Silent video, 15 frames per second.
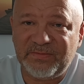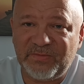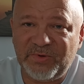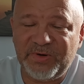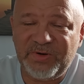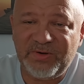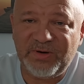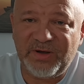
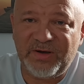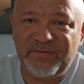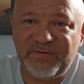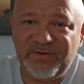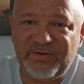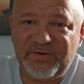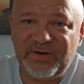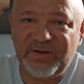Wouldn't you love
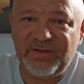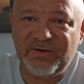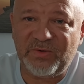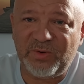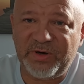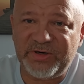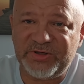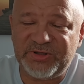to see the
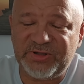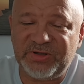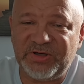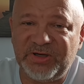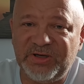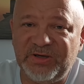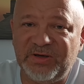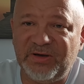
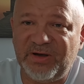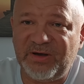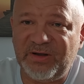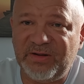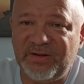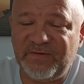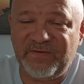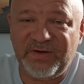questioning,
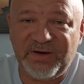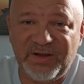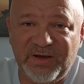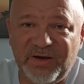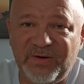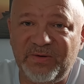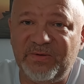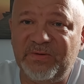the
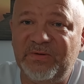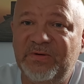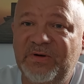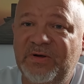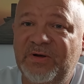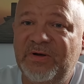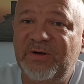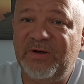video
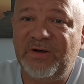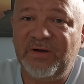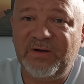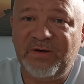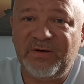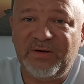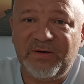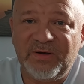
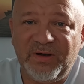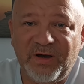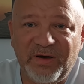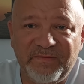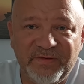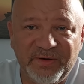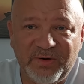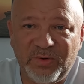
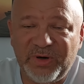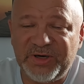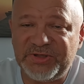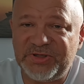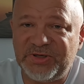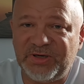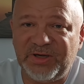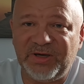of the
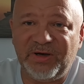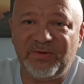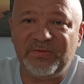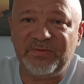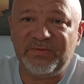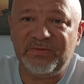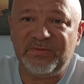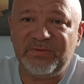questioning
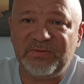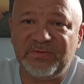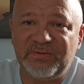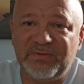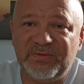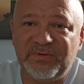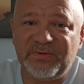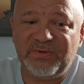on
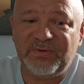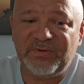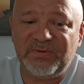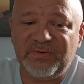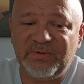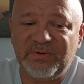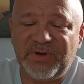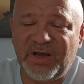
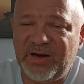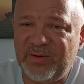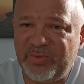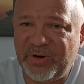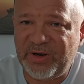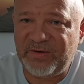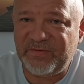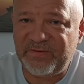Katie
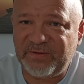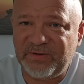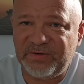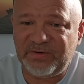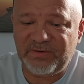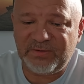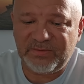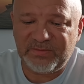
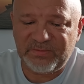Proudfoot?